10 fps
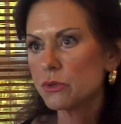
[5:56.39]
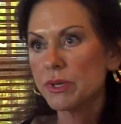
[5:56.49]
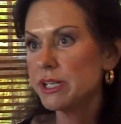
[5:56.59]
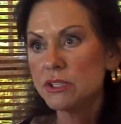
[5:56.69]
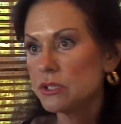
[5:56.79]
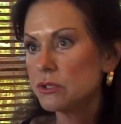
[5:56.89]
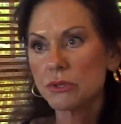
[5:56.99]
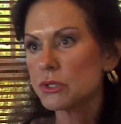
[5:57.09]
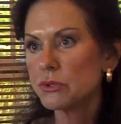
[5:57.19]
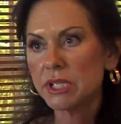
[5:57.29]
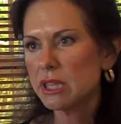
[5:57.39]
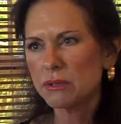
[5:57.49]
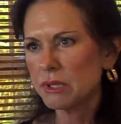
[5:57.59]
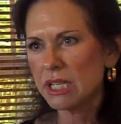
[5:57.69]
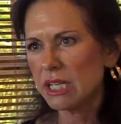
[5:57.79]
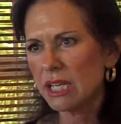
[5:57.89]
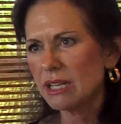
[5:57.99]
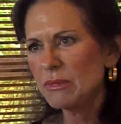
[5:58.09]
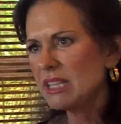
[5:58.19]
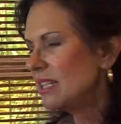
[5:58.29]
22 or 23. And I
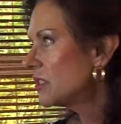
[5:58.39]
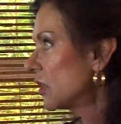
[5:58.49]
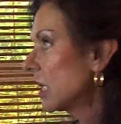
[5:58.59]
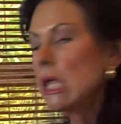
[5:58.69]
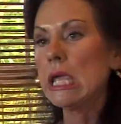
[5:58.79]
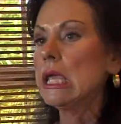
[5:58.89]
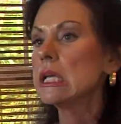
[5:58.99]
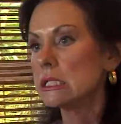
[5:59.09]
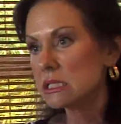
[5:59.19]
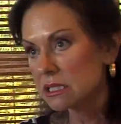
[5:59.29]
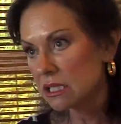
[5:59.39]
mean, these are kids